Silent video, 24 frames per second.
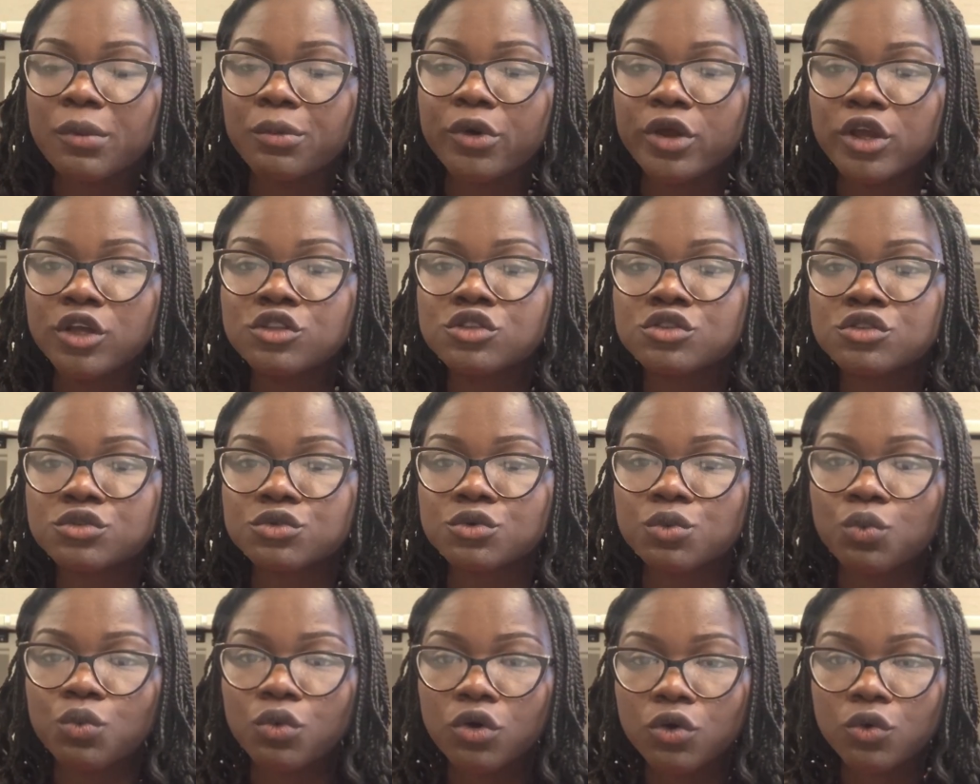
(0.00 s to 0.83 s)
going to
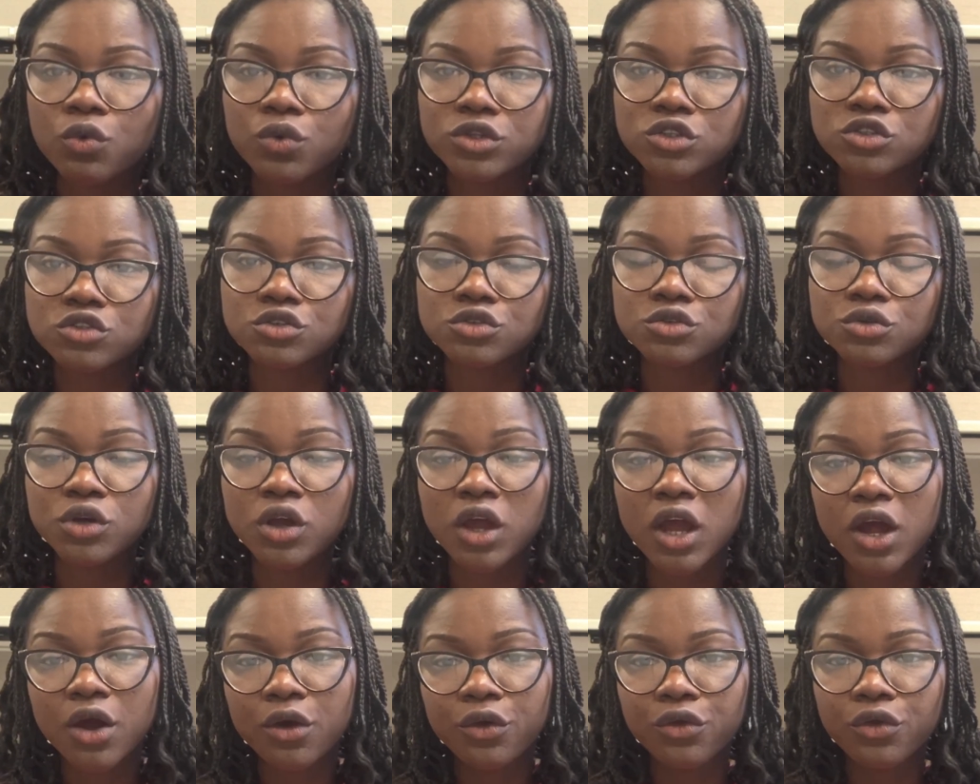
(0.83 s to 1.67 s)
walk with you
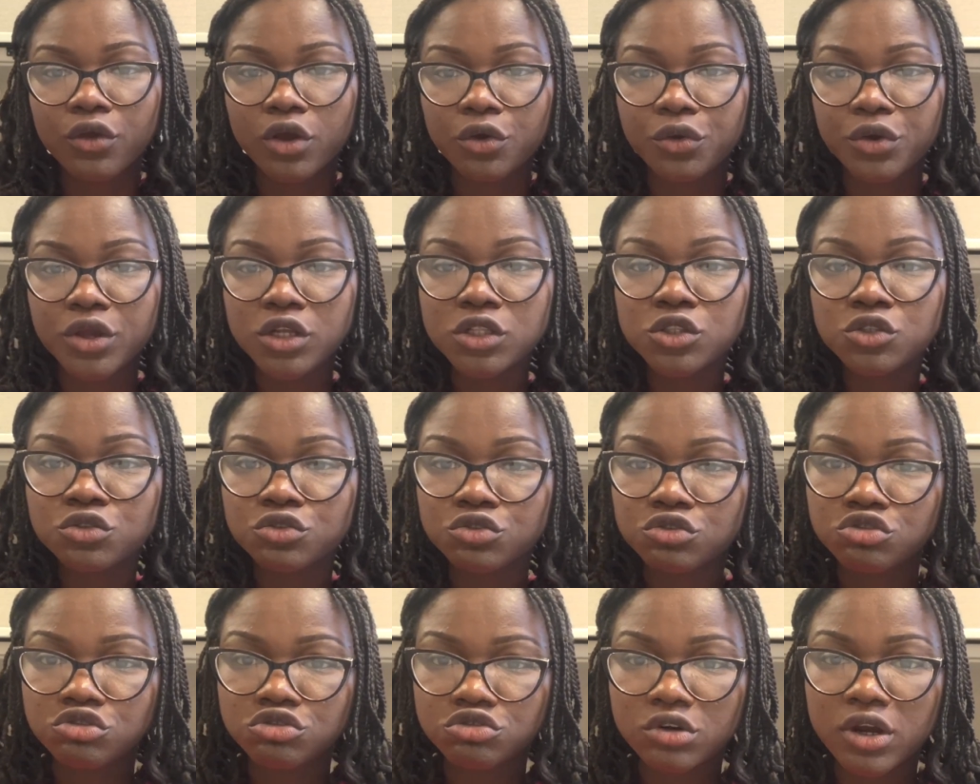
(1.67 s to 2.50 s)
how you are going to
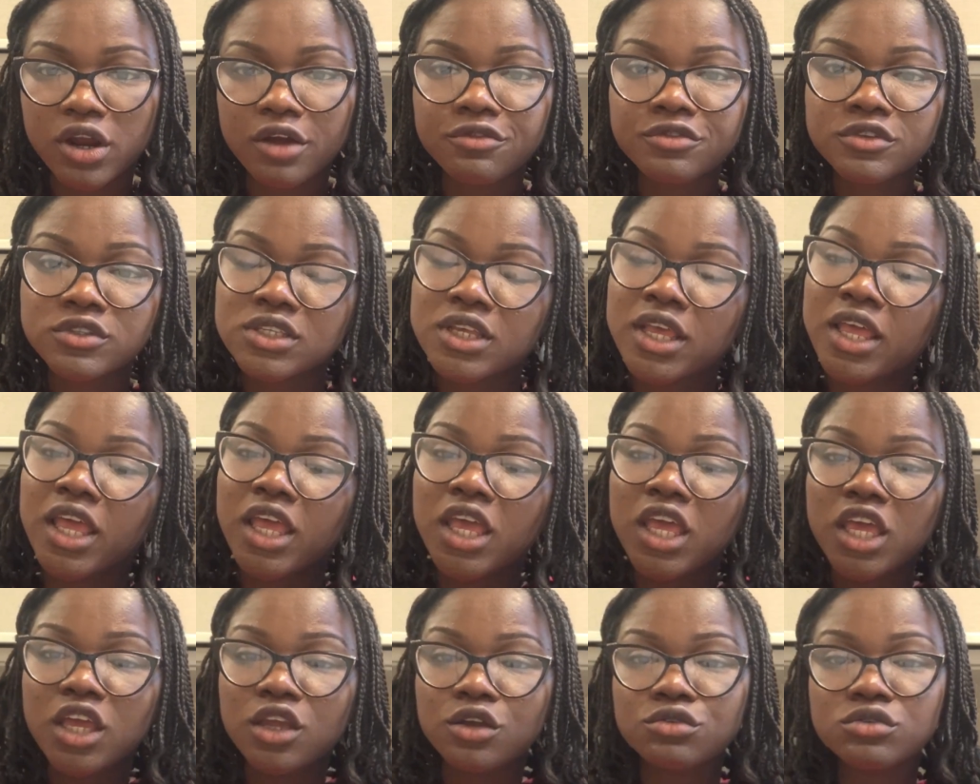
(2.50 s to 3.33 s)
draft
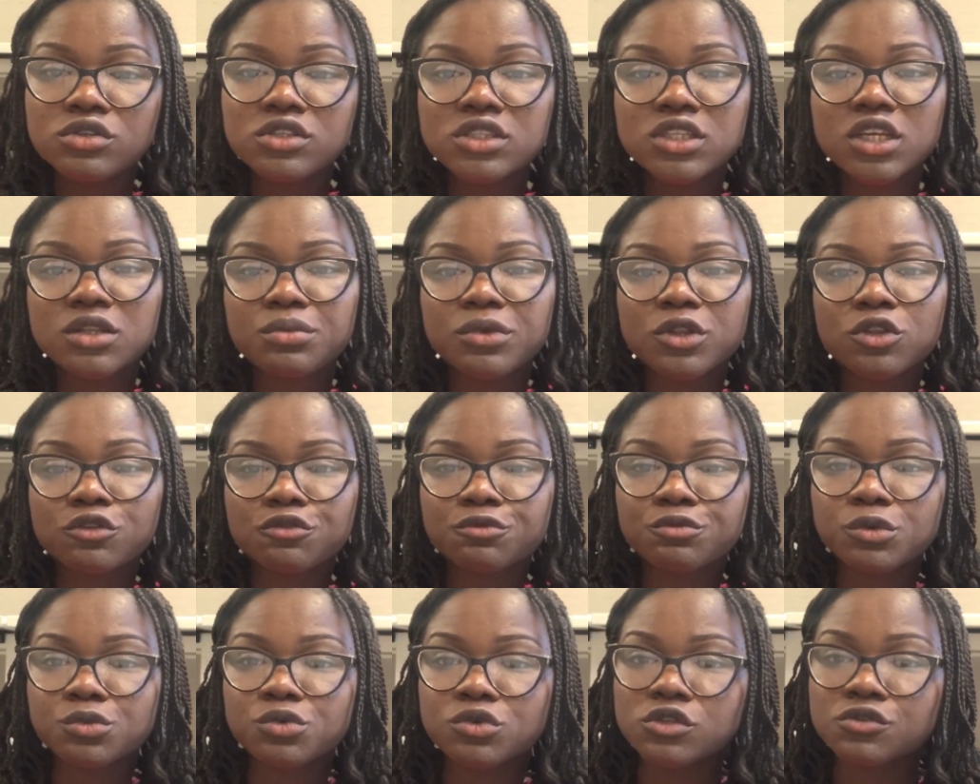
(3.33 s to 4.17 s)
a good statement of
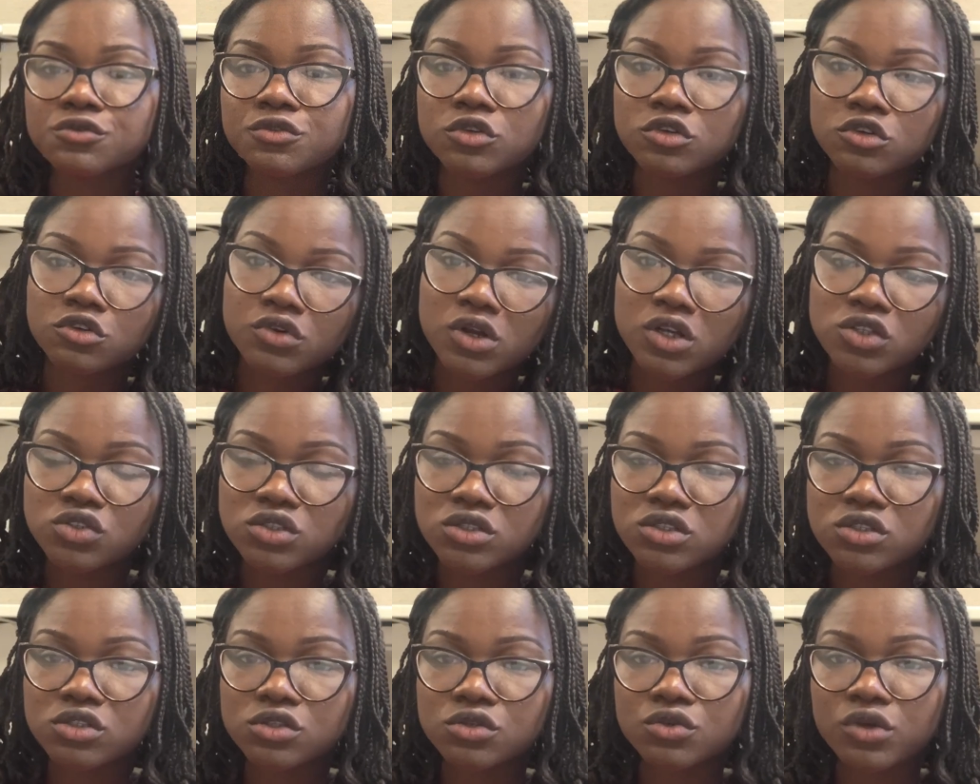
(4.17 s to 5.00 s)
purpose for your
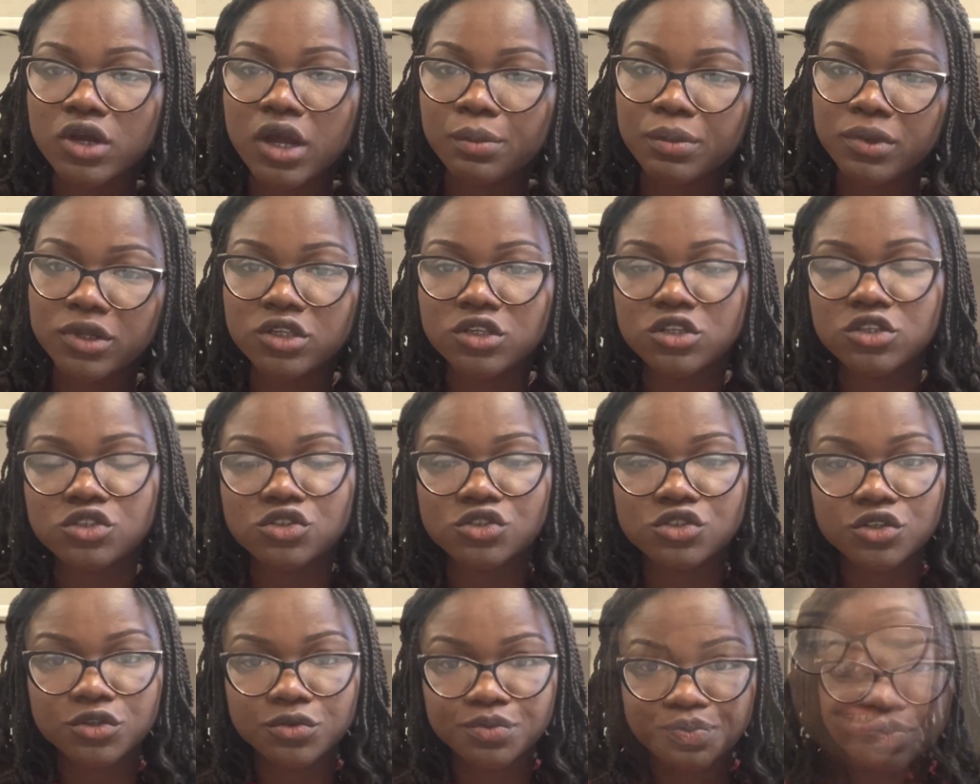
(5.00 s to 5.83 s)
graduate school
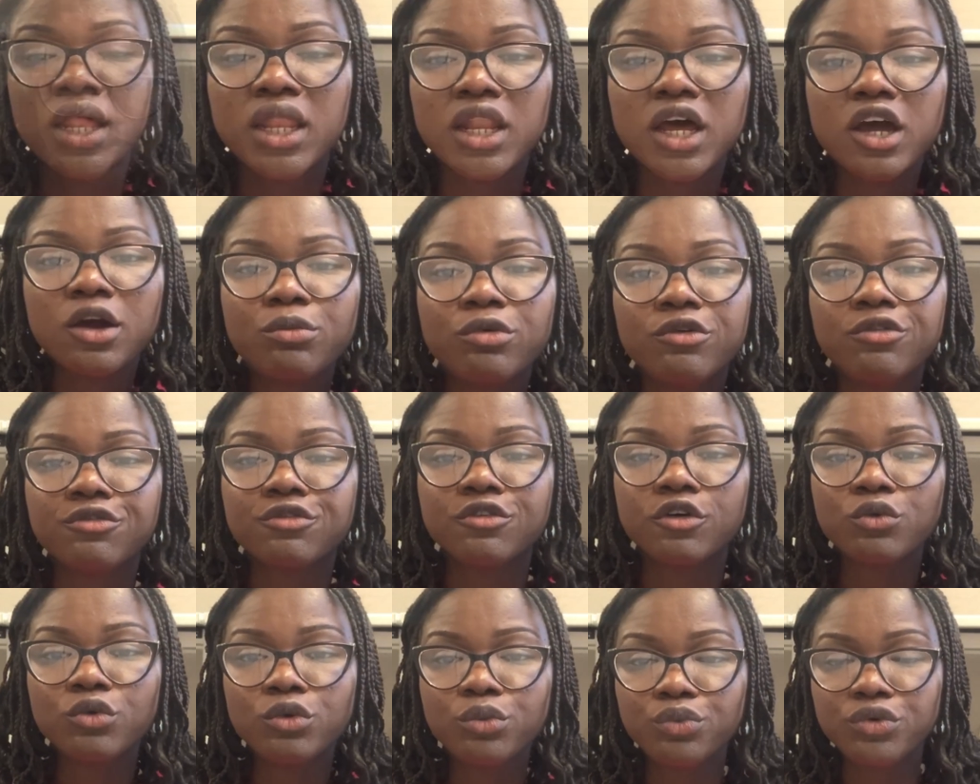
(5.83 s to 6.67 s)
application. Now,
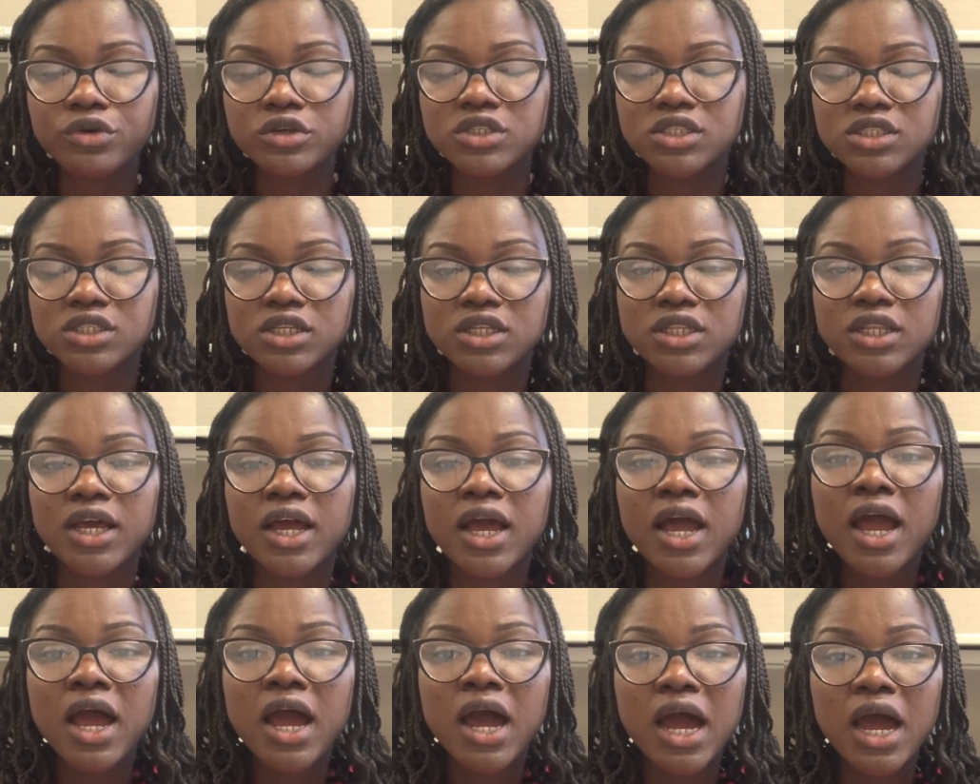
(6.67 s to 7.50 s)
before we proceed,
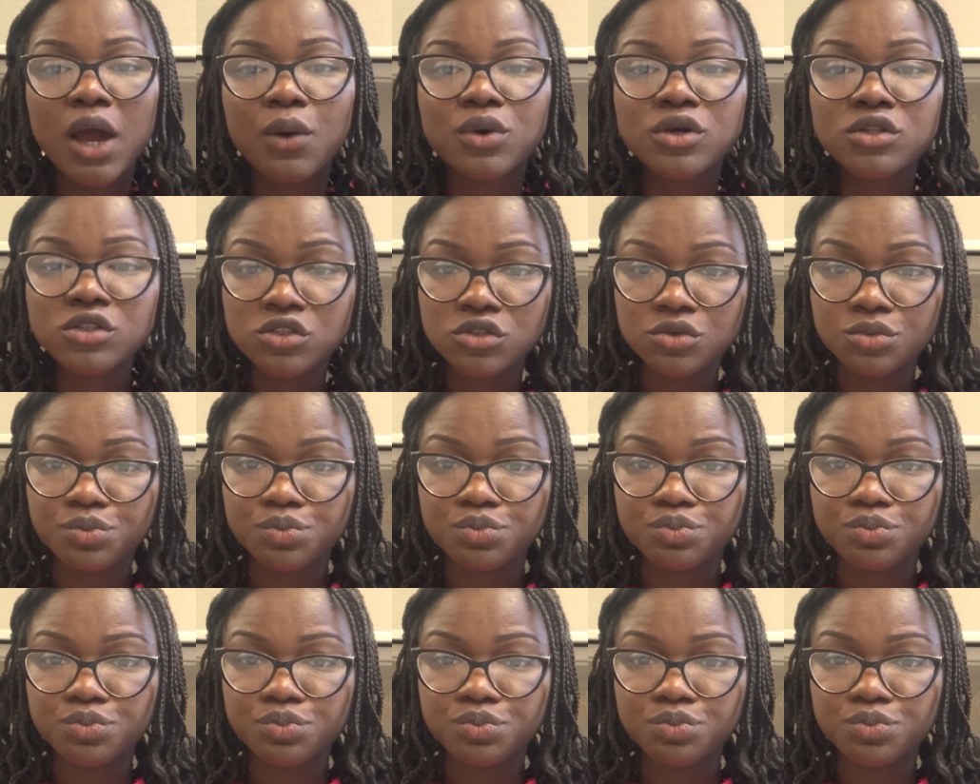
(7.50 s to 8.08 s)
I want to